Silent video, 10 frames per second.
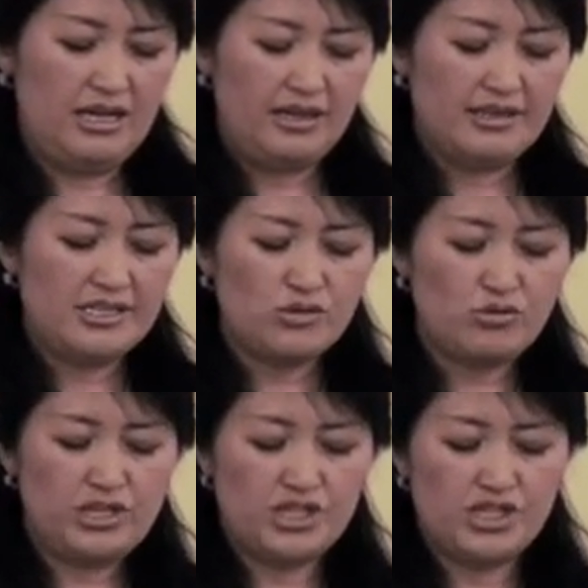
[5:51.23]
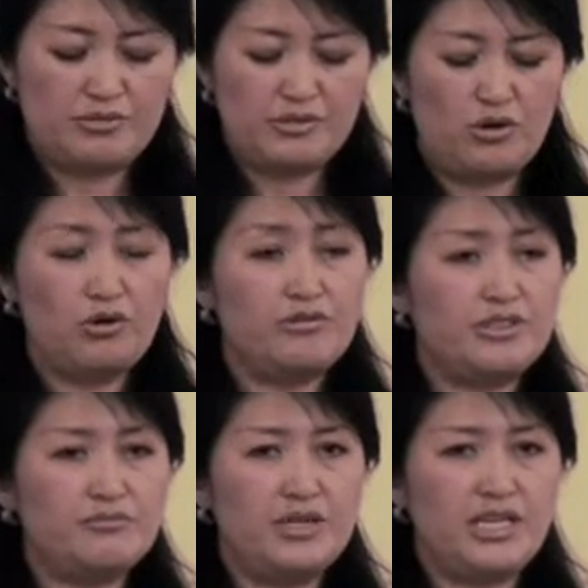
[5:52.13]
These scholarships
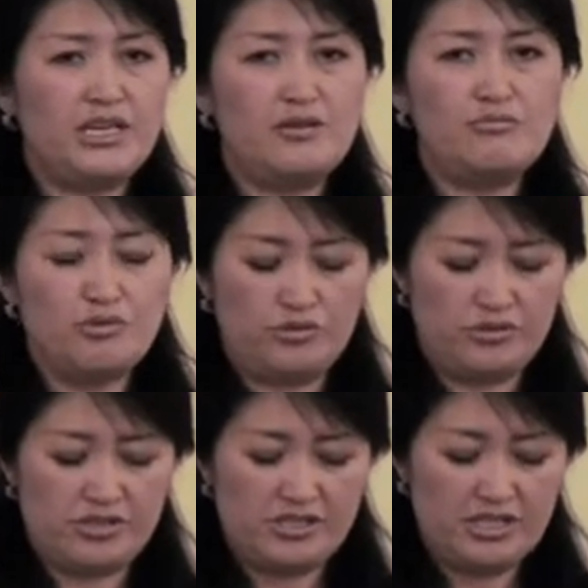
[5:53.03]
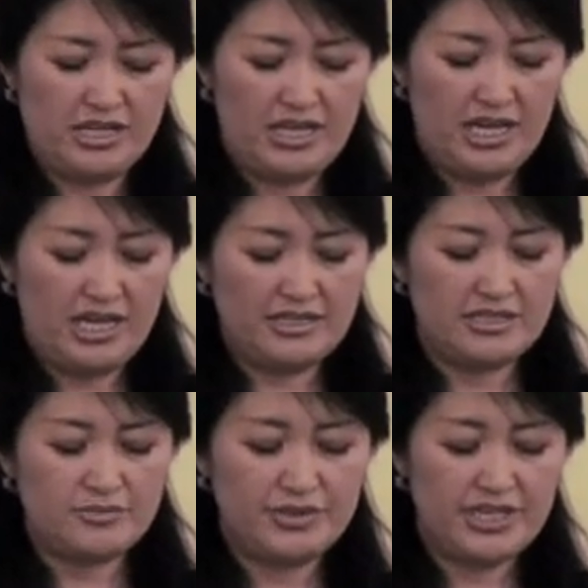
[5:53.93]
offered me impulse and
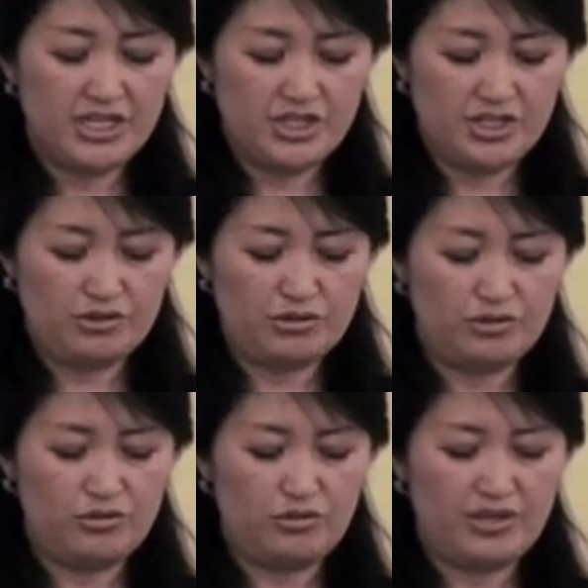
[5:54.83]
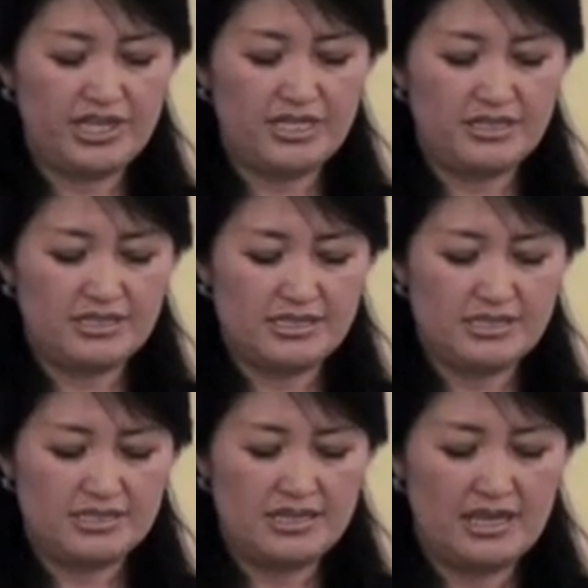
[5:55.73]
inspiration to do
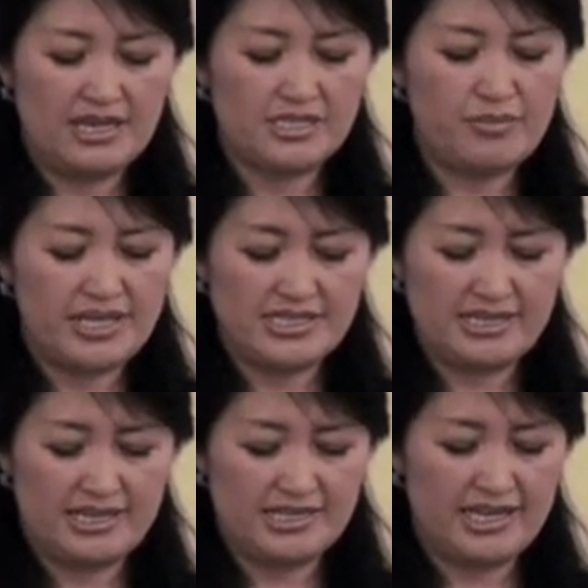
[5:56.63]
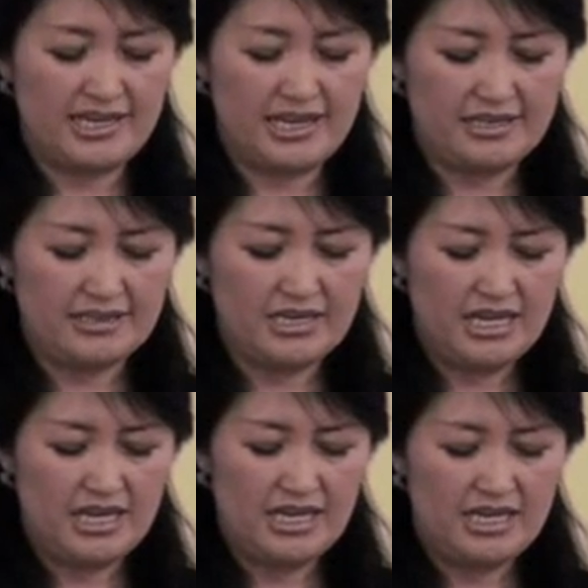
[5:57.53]
things as best as I can,
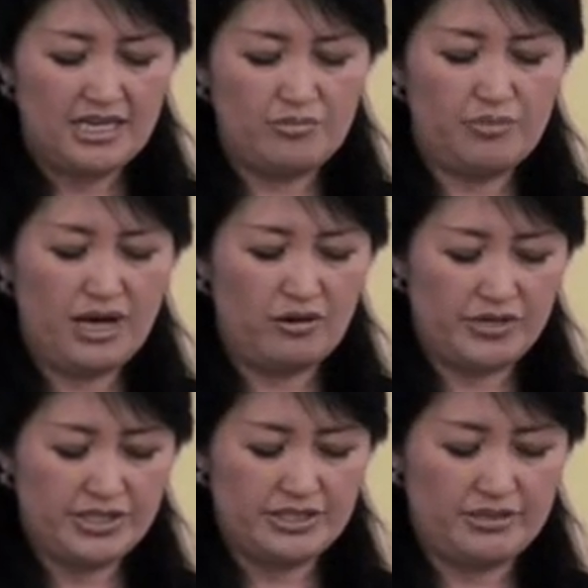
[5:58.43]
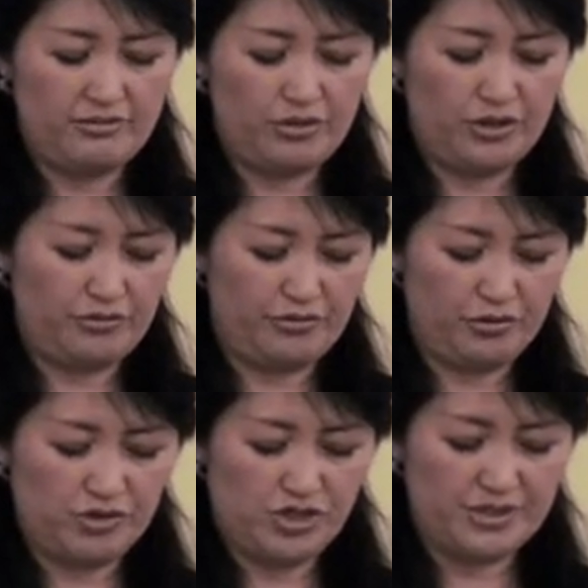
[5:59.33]
empowered for a new
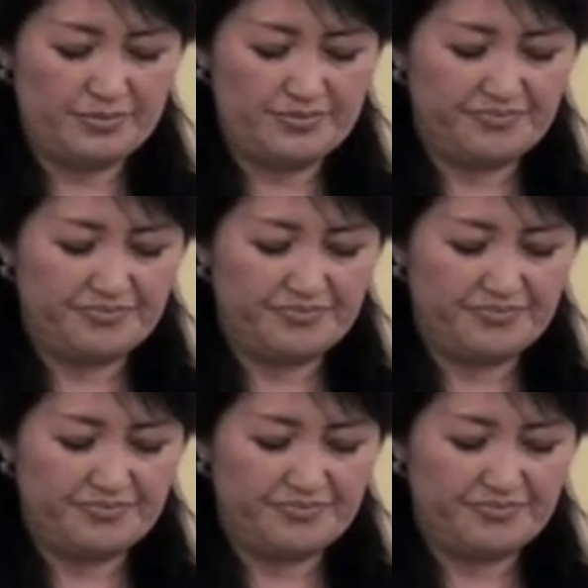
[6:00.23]
future.